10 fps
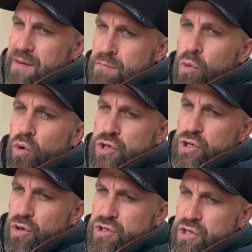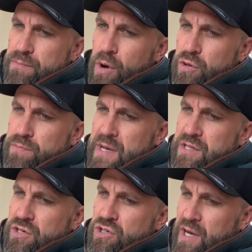more shots than most
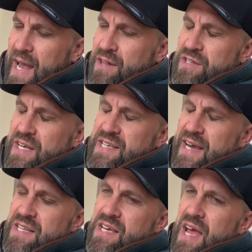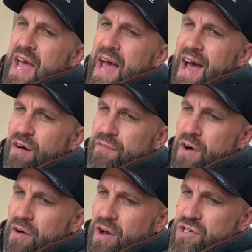methods because I can dictate how
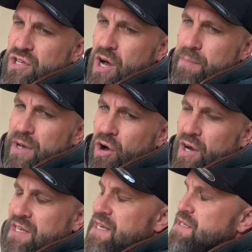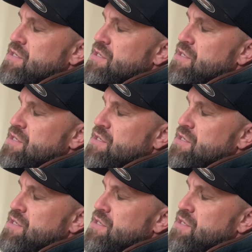far I start behind it.